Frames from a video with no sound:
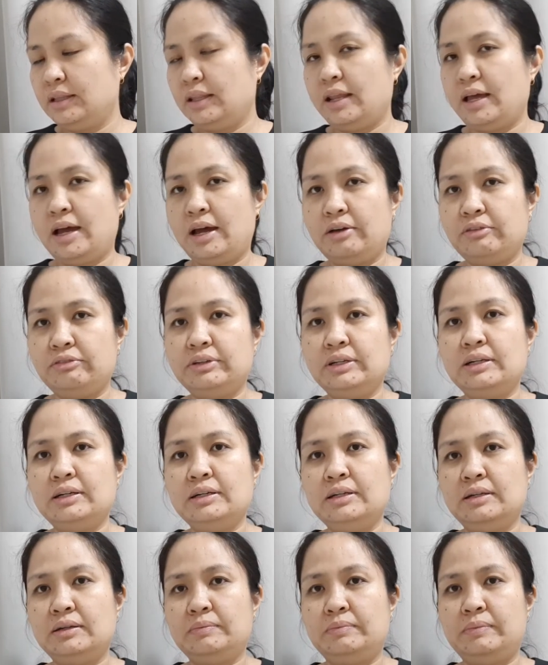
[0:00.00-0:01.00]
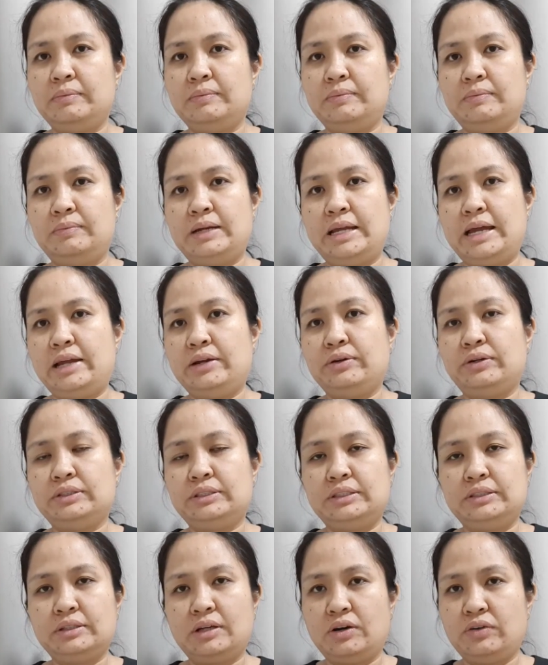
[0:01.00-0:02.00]
After the
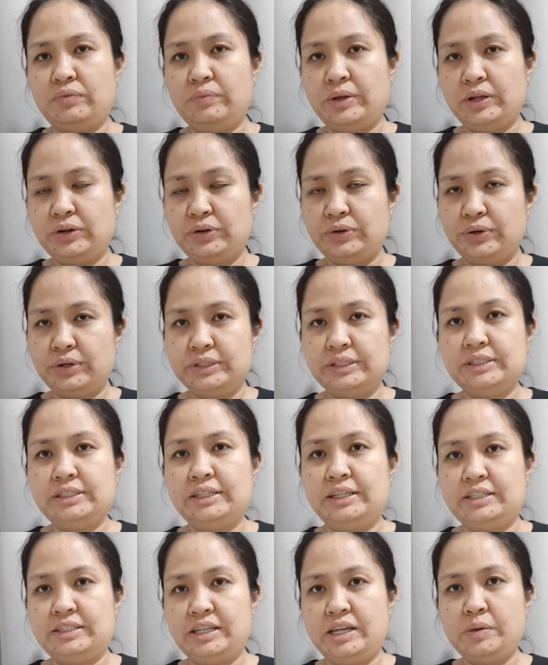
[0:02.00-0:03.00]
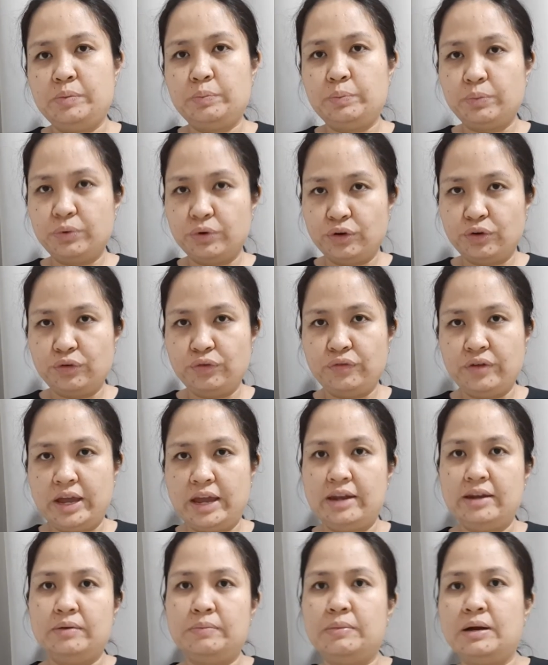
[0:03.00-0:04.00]
diagnosis of melioidosis is improved
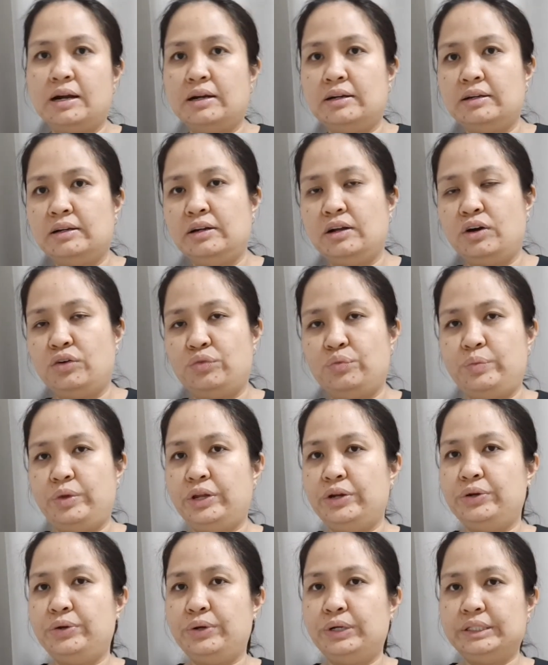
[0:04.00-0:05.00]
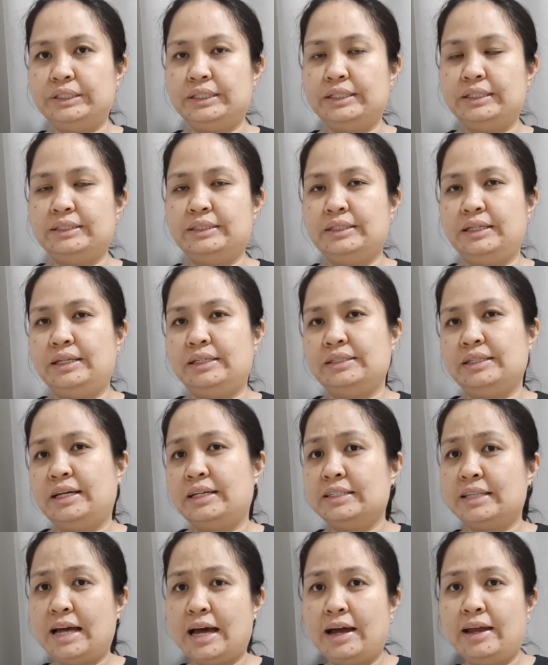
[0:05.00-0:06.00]
and the burden of melioidosis is as
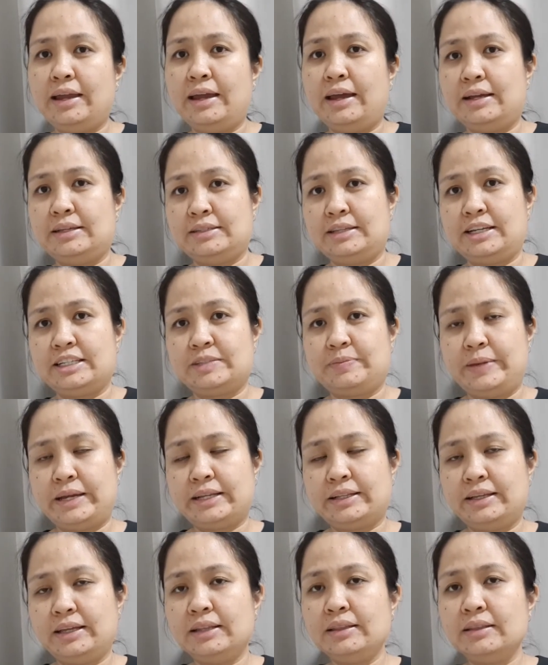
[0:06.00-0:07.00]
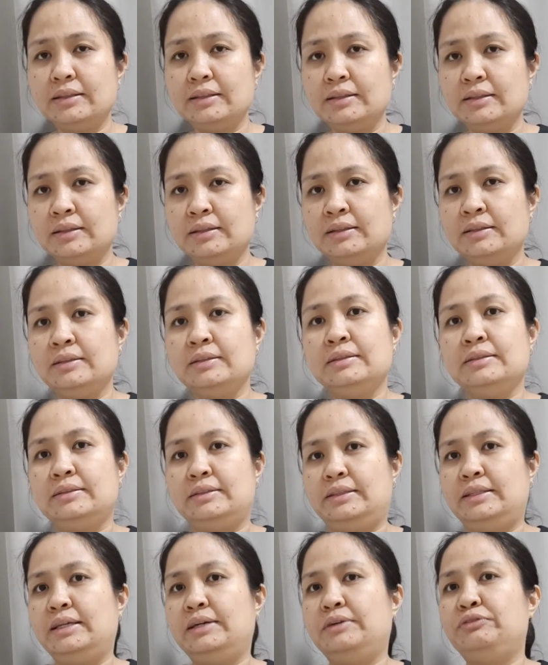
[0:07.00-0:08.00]
high as expected,
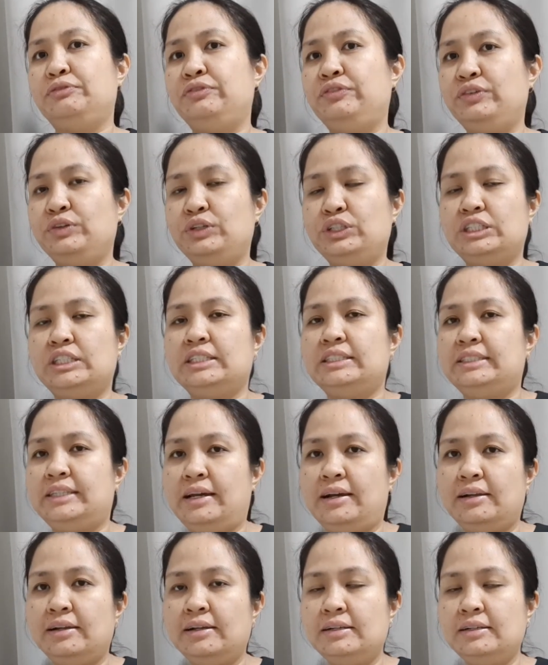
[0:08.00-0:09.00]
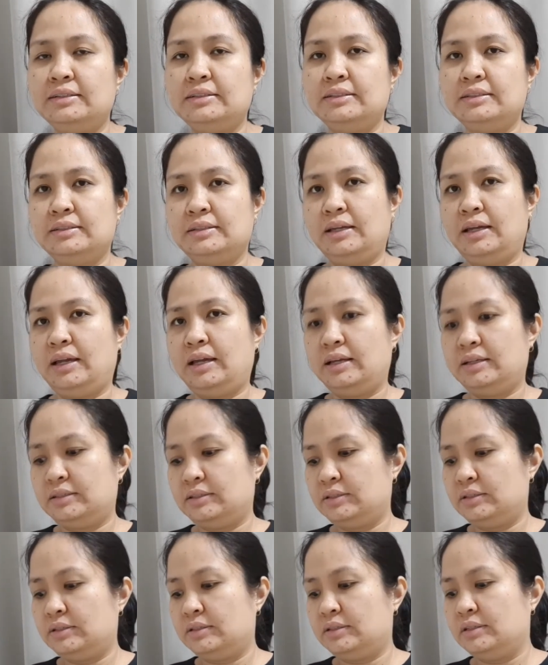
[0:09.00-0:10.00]
the future challenge is
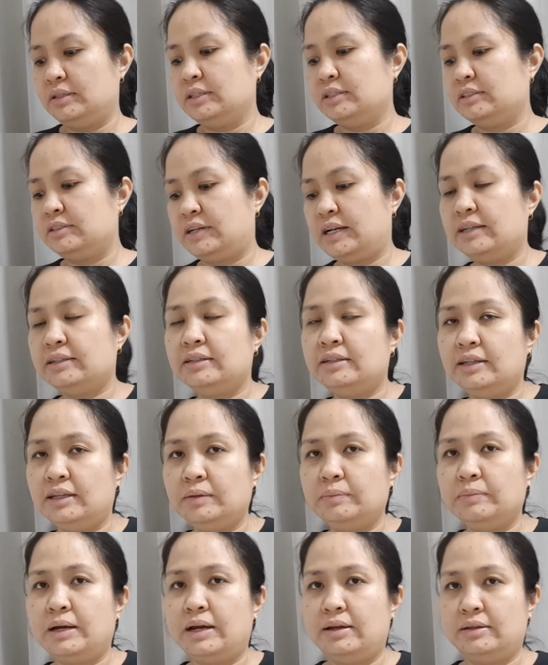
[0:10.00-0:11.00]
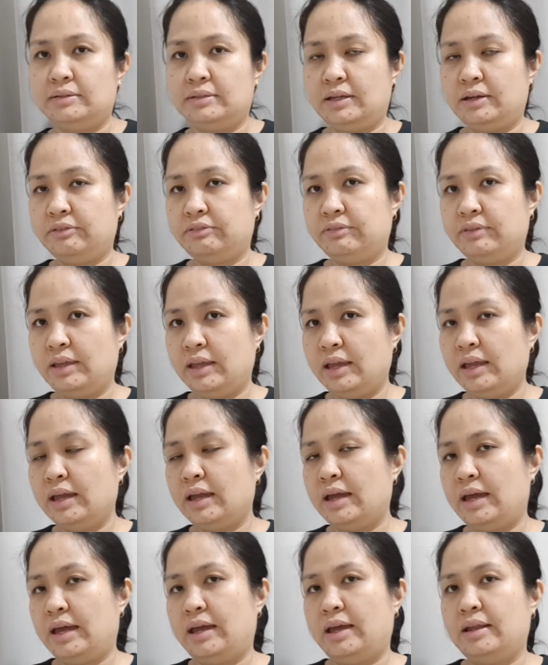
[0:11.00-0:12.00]
strengthening biosafety
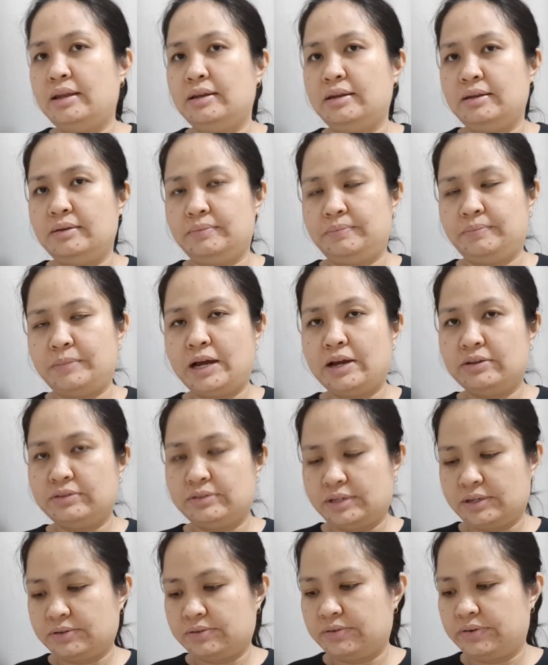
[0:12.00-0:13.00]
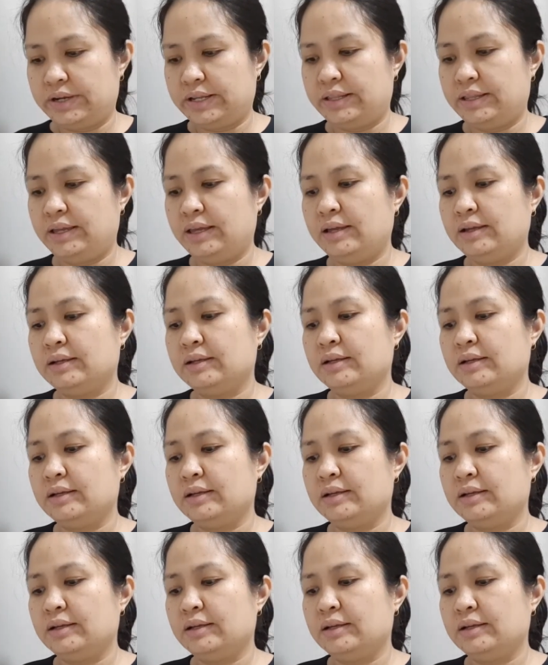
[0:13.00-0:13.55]
and biosecurity,